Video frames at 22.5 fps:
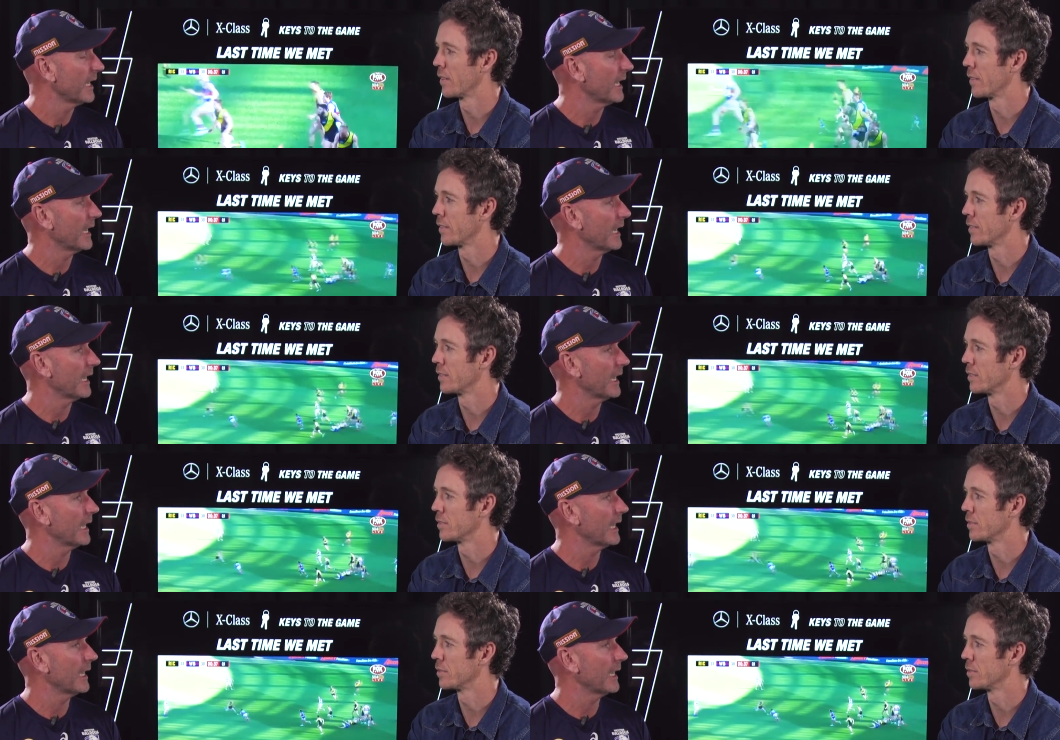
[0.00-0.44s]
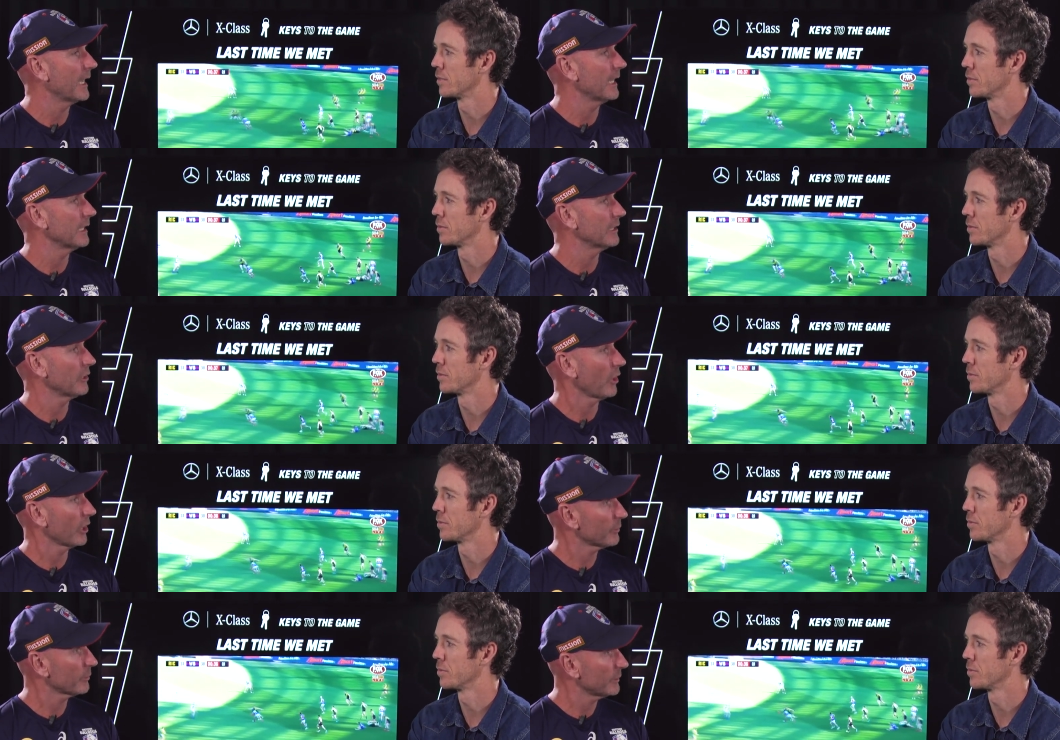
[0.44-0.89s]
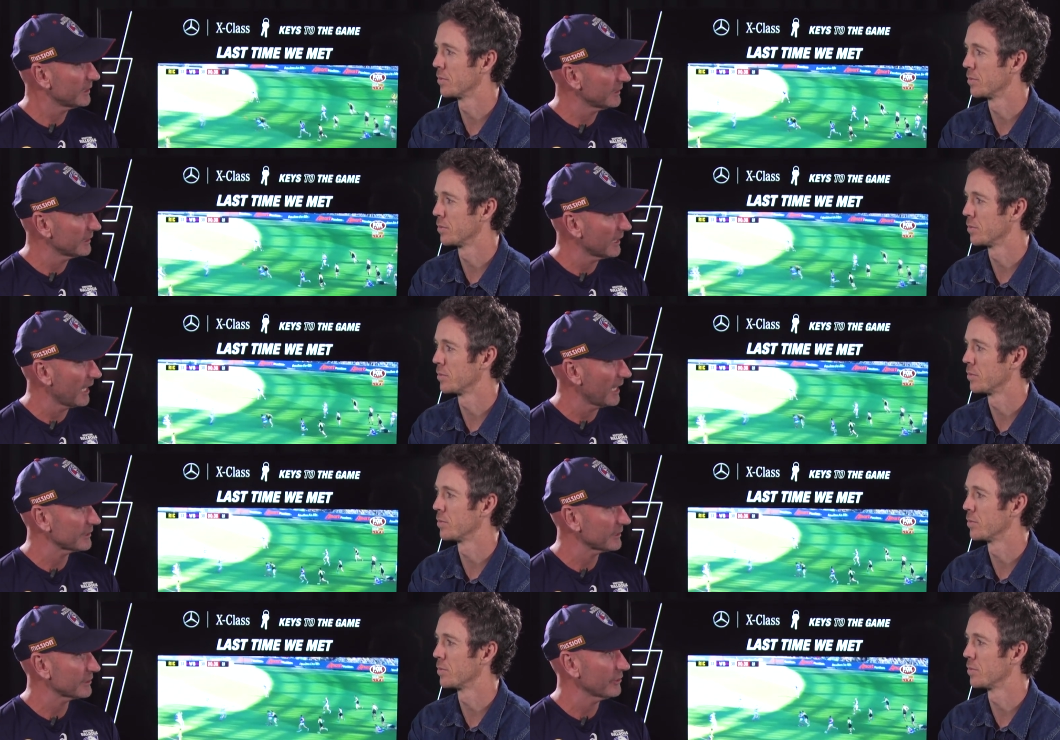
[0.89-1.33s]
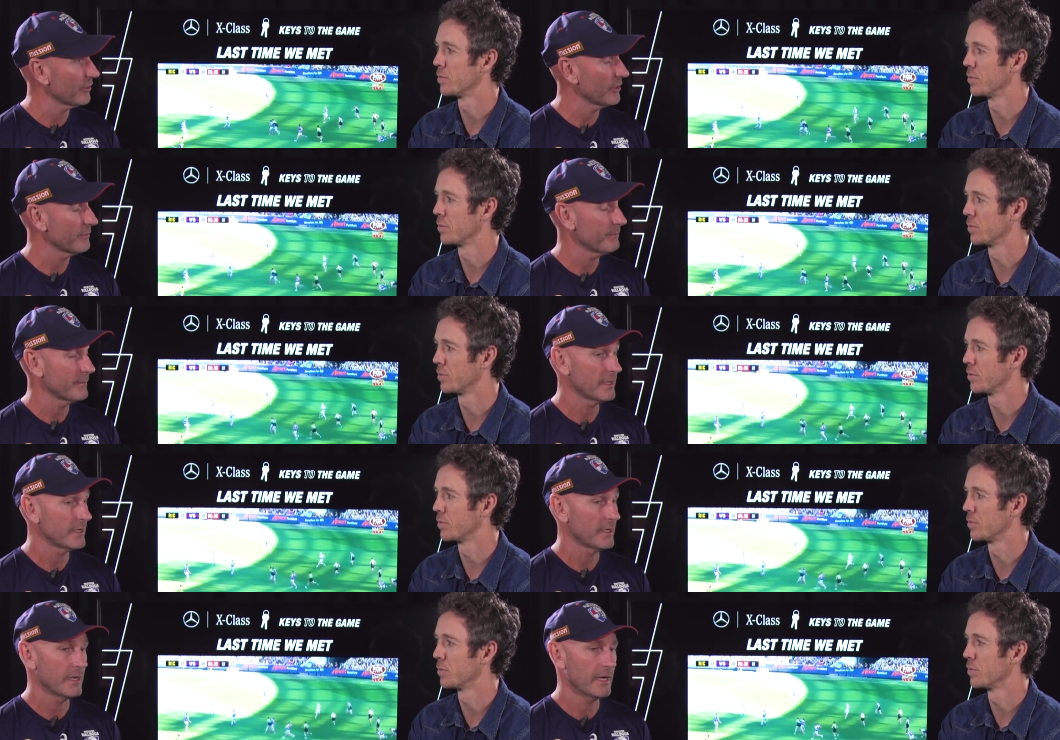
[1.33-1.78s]
Speaker 1: uh, like we did last
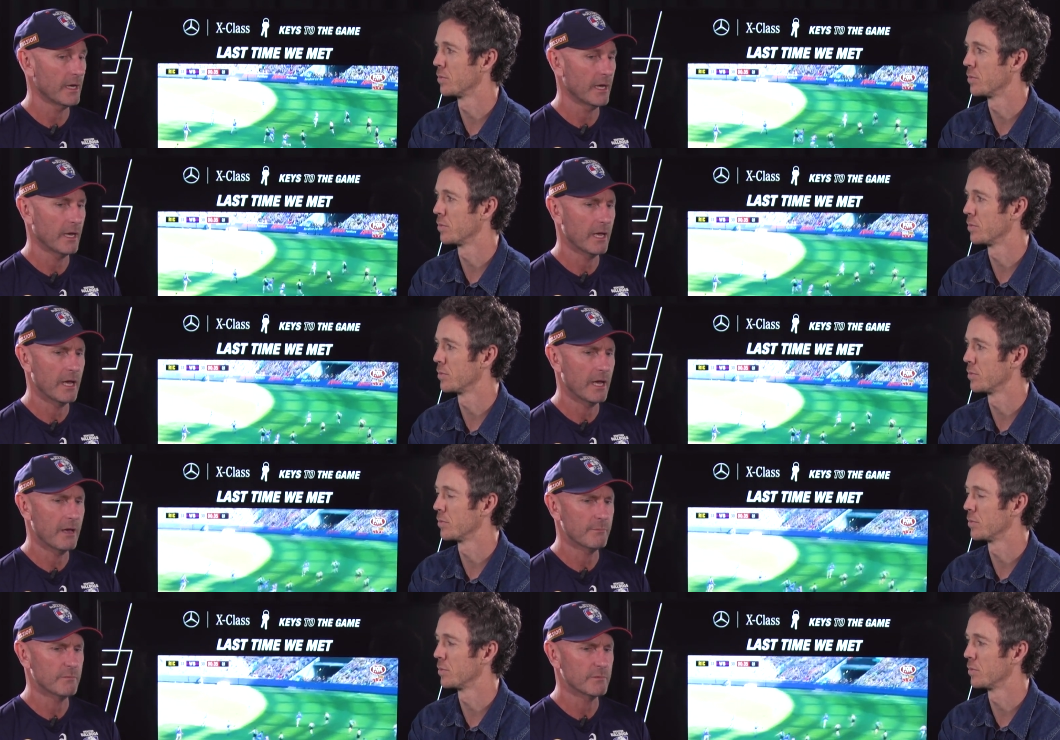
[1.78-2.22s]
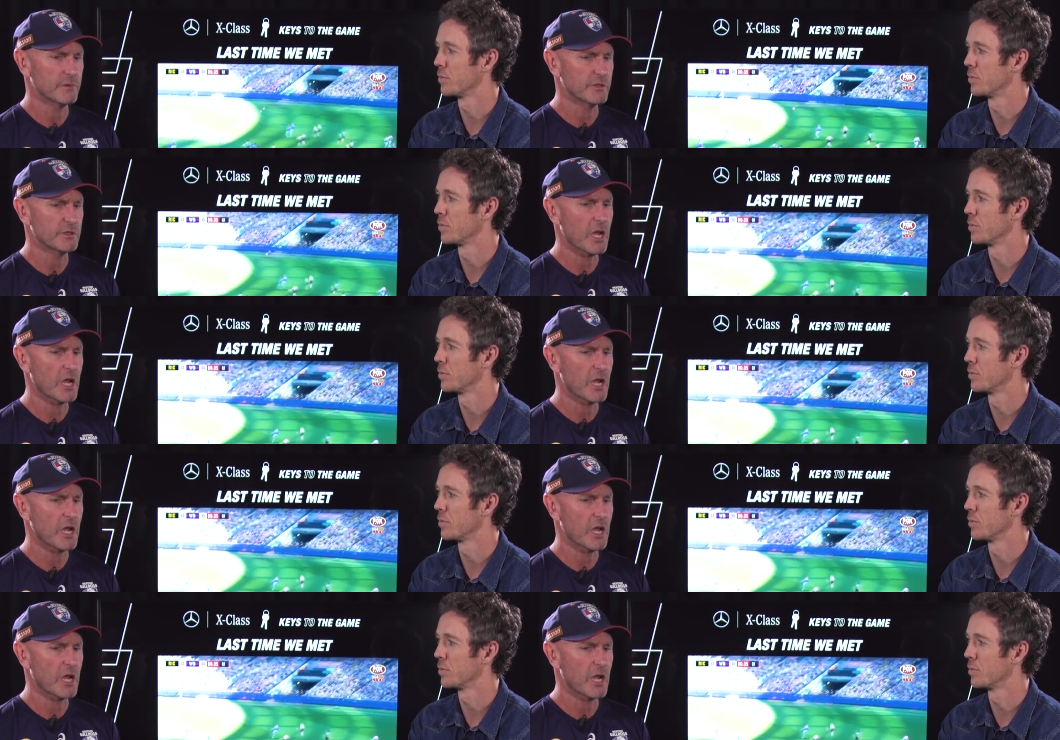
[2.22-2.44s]
time, um,